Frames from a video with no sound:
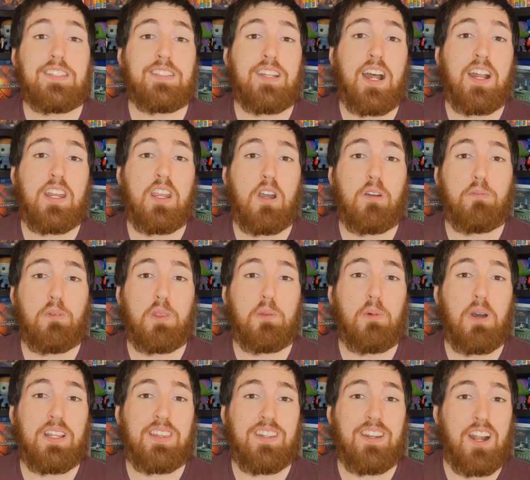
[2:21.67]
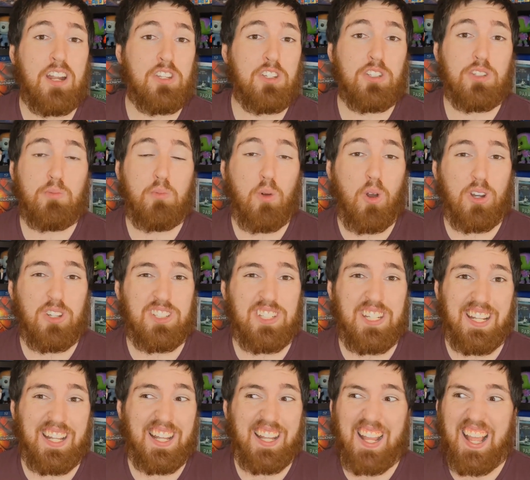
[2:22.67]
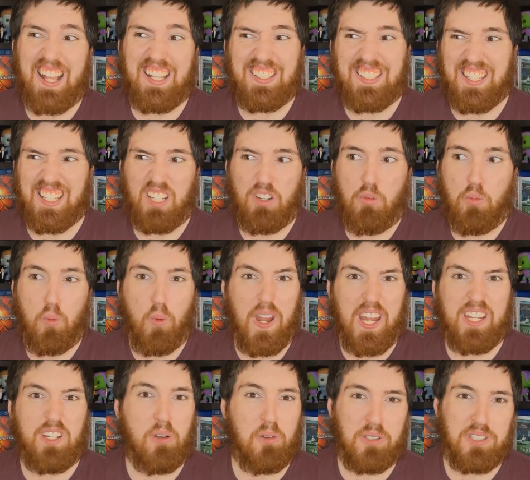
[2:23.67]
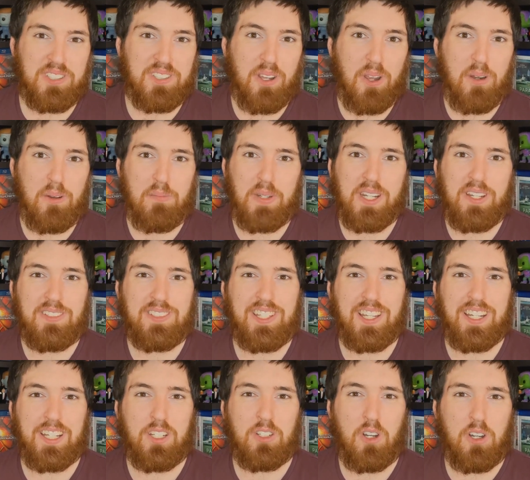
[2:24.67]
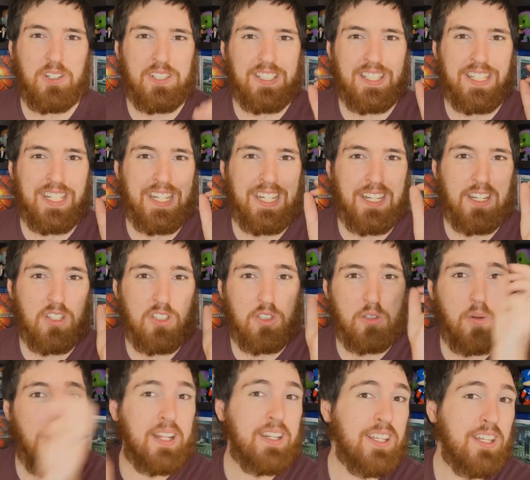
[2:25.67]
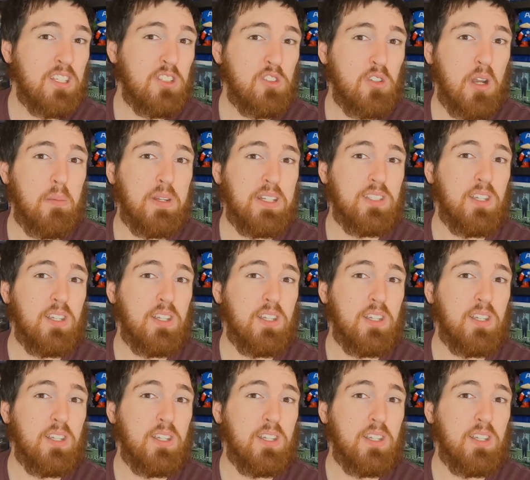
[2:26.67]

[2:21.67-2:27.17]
starting off with one that I just watched in the last week or so, because I got the Australian streaming